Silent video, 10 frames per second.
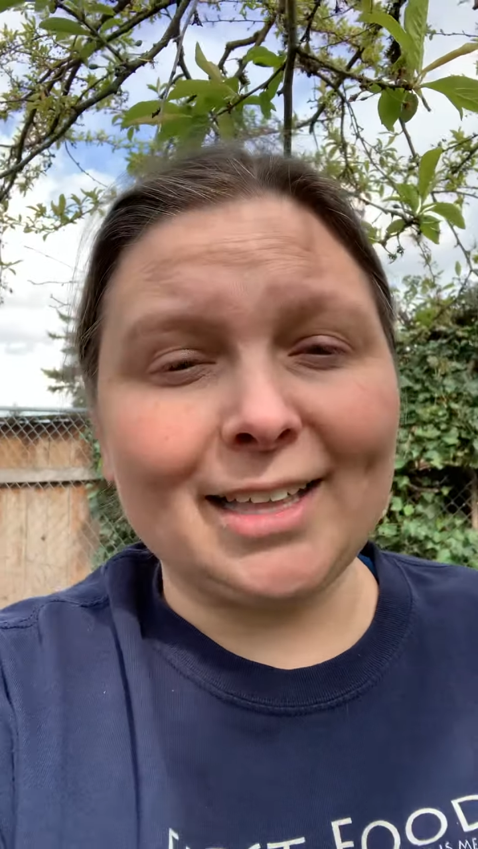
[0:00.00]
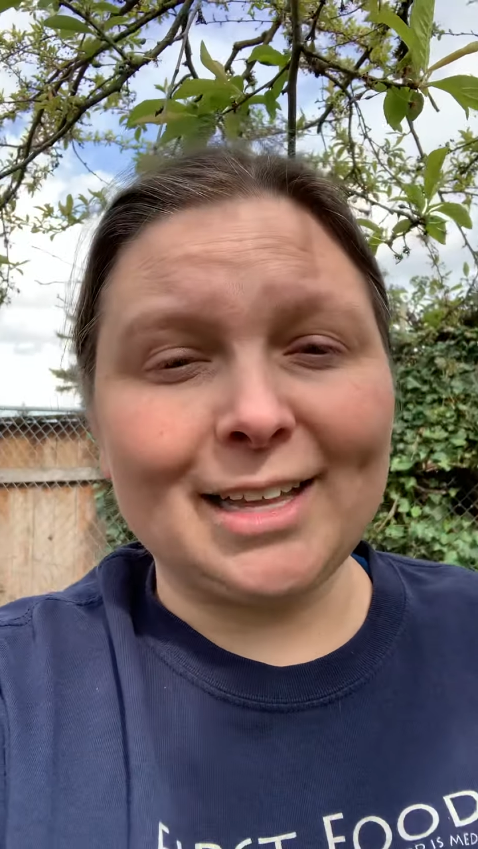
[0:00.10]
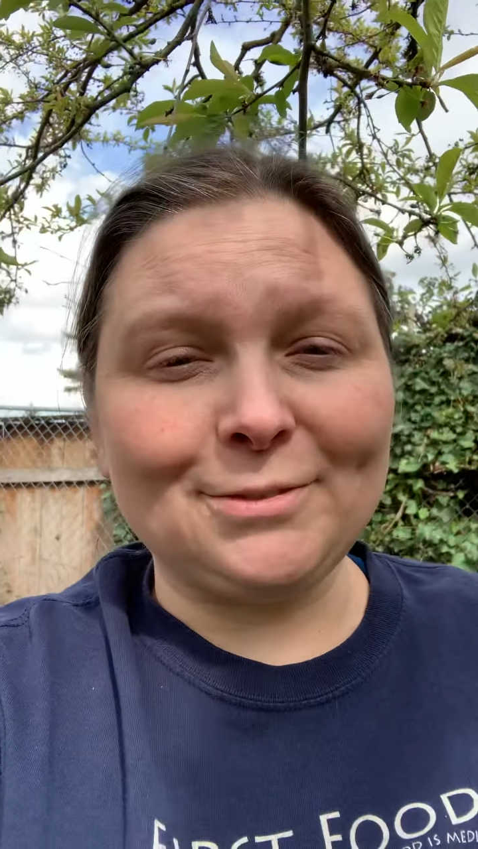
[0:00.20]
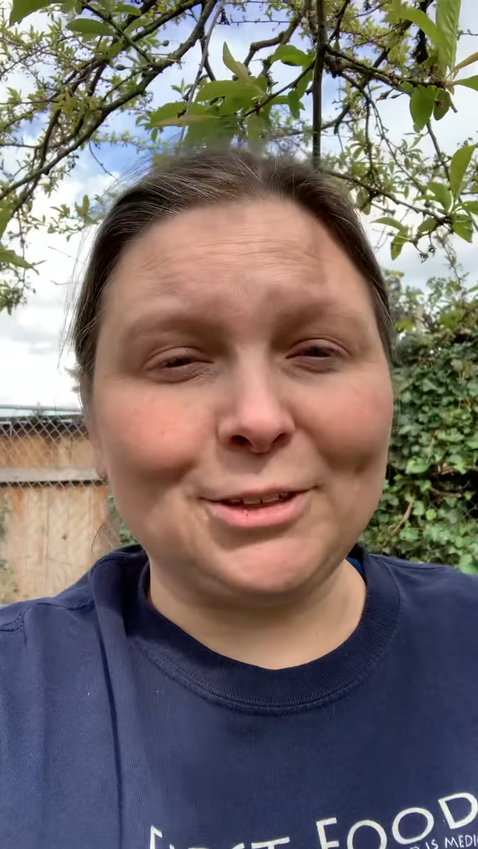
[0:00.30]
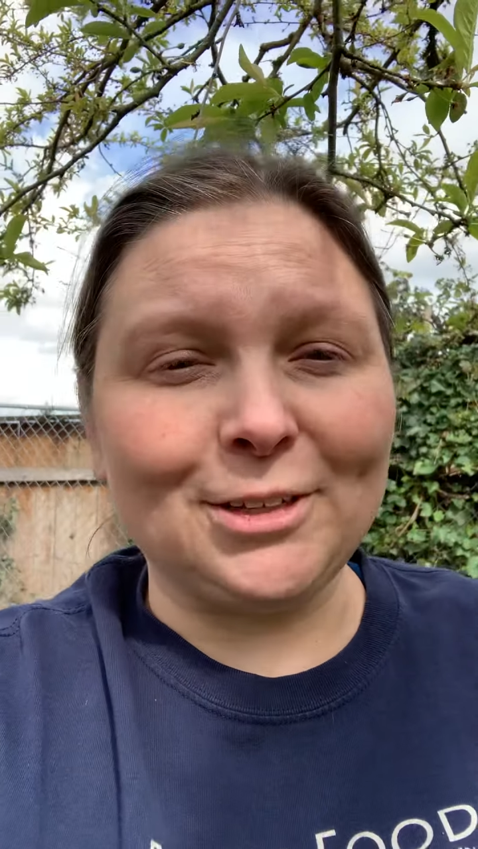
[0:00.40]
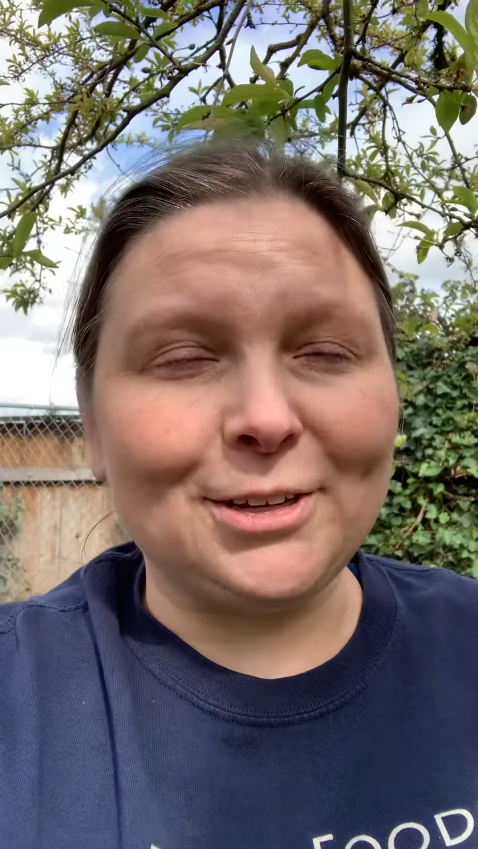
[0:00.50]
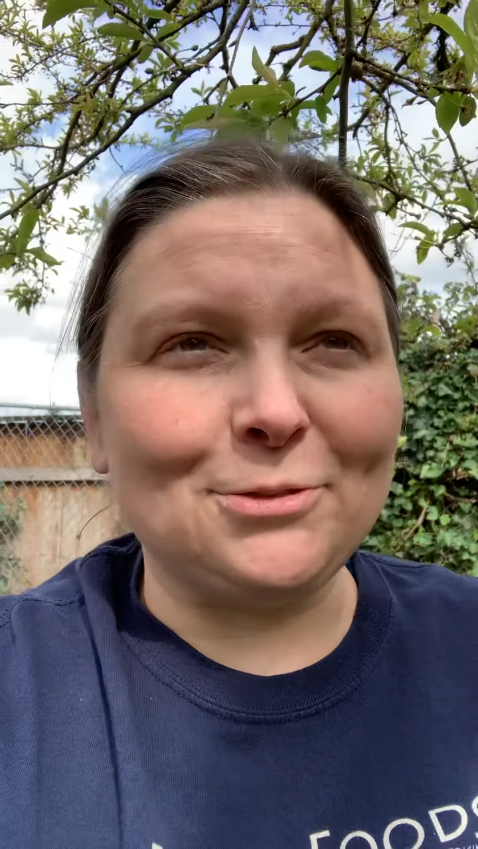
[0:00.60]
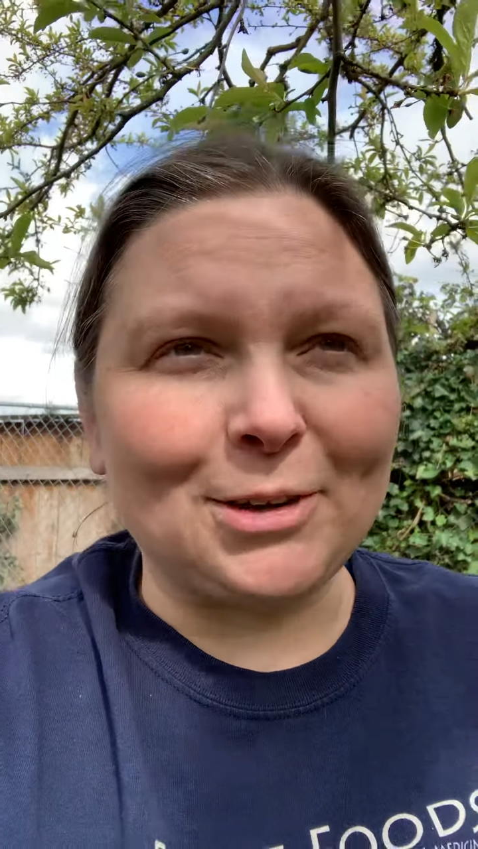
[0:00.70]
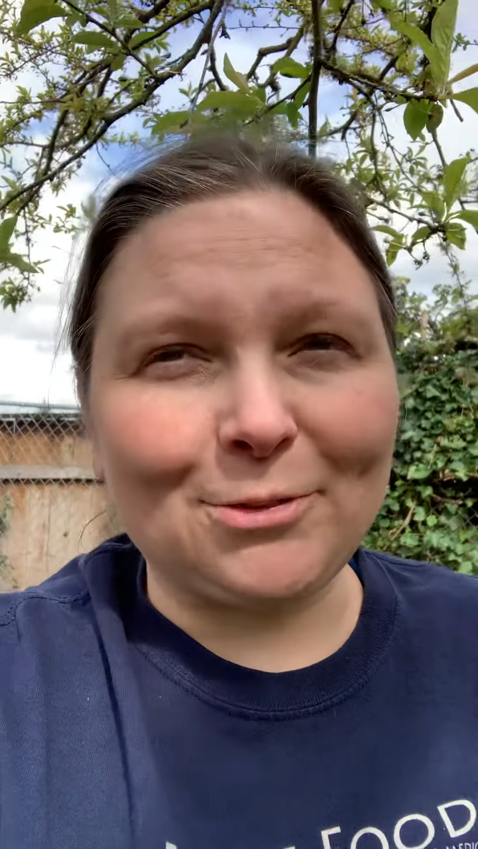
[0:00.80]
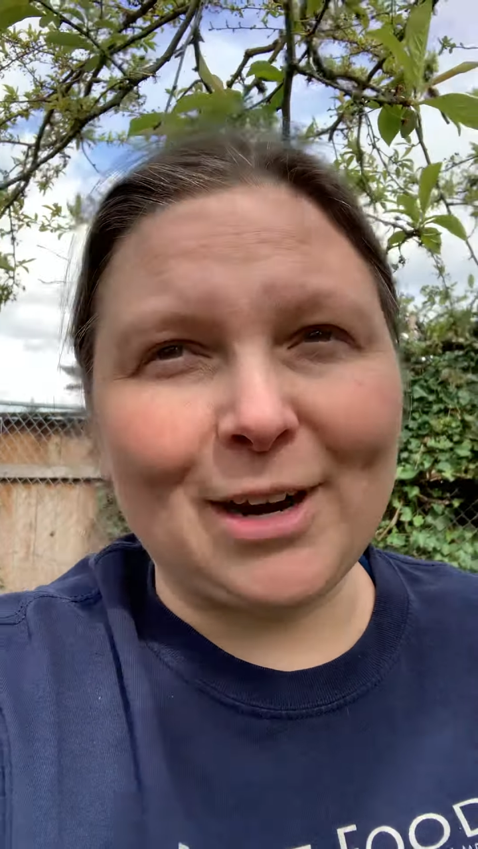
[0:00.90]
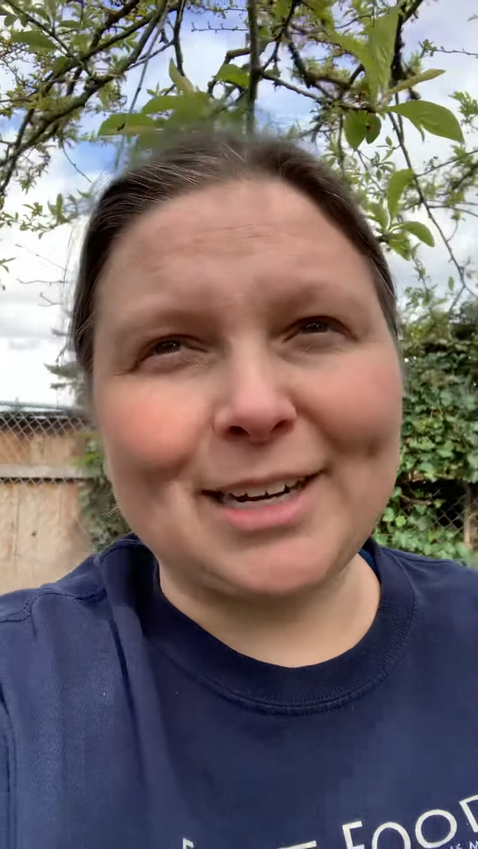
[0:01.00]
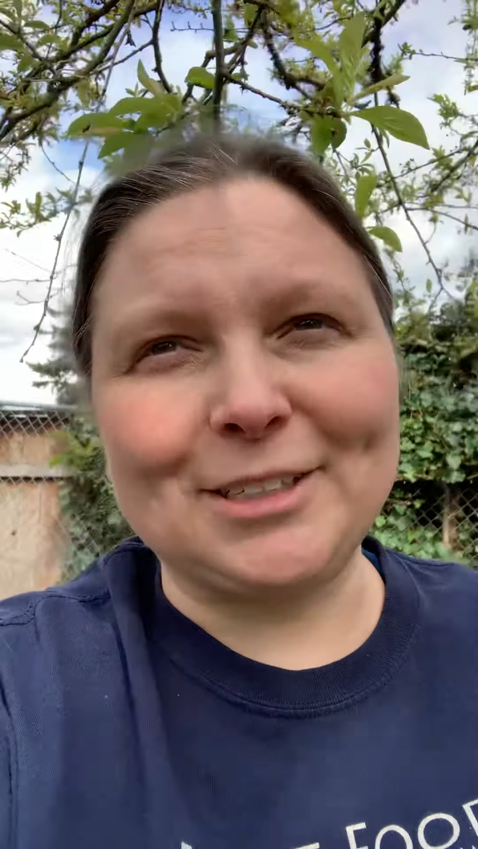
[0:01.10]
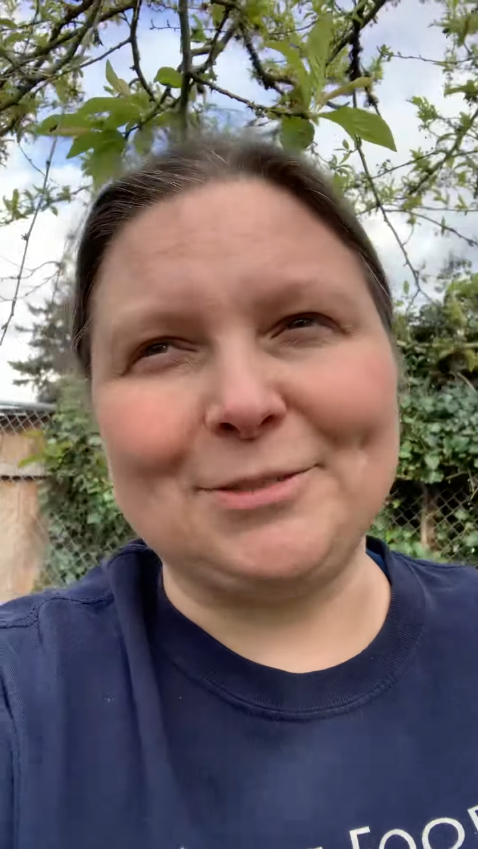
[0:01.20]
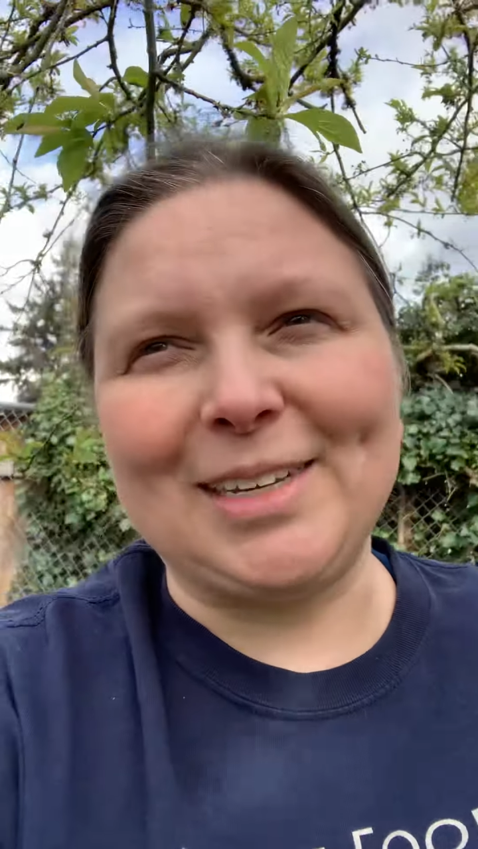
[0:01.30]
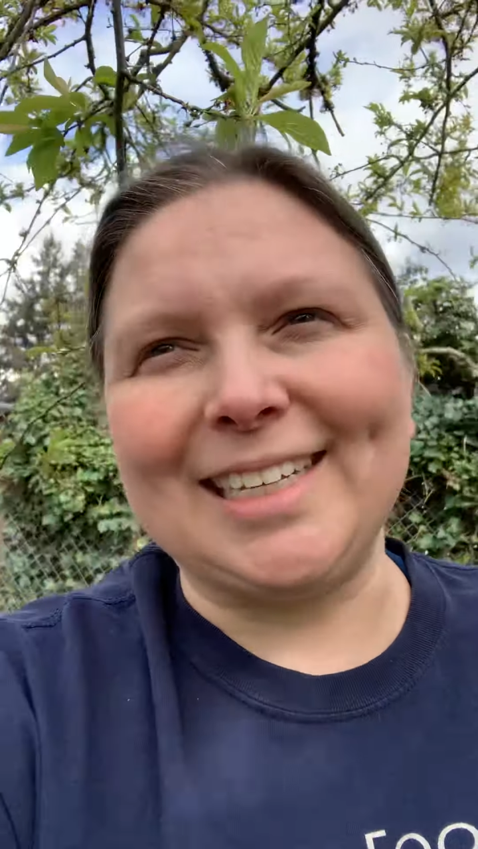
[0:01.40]
level of what
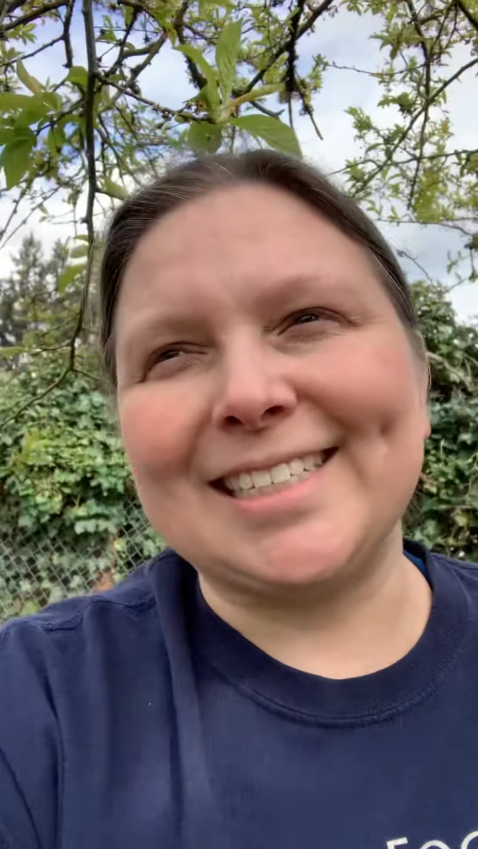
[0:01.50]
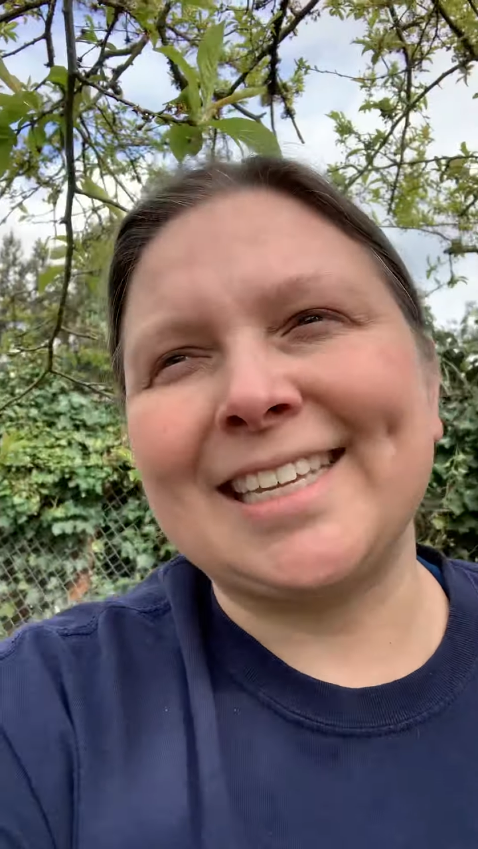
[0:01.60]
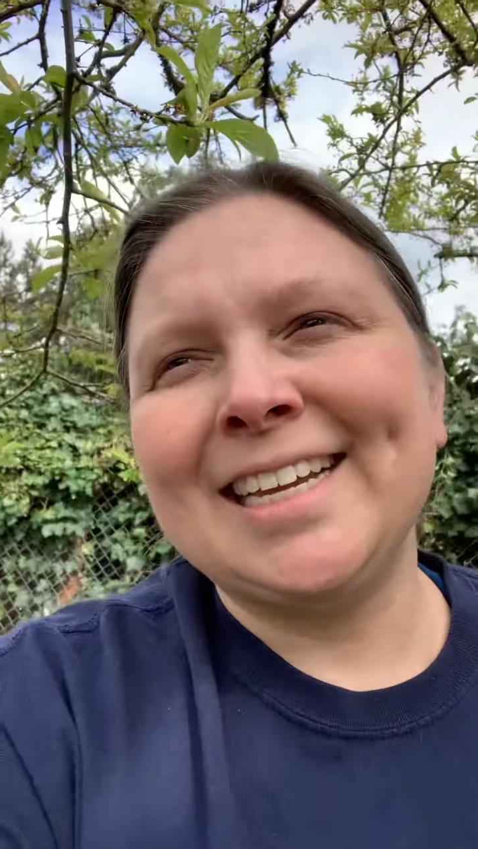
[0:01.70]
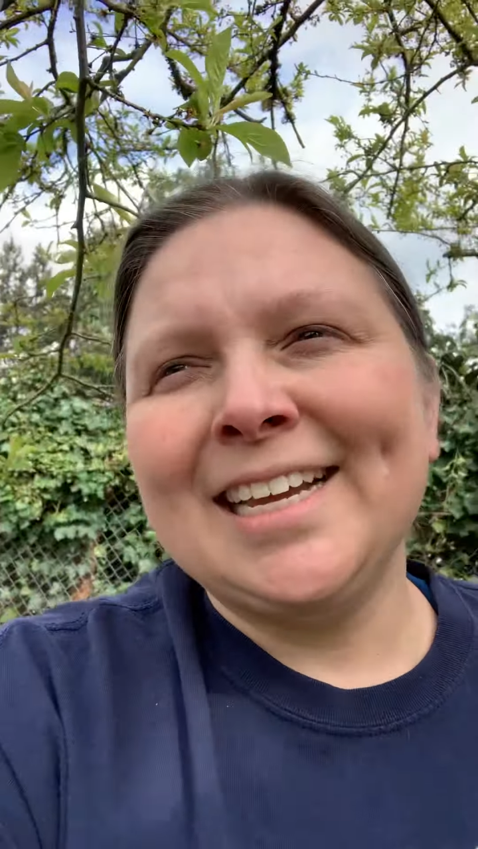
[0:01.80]
fractal means,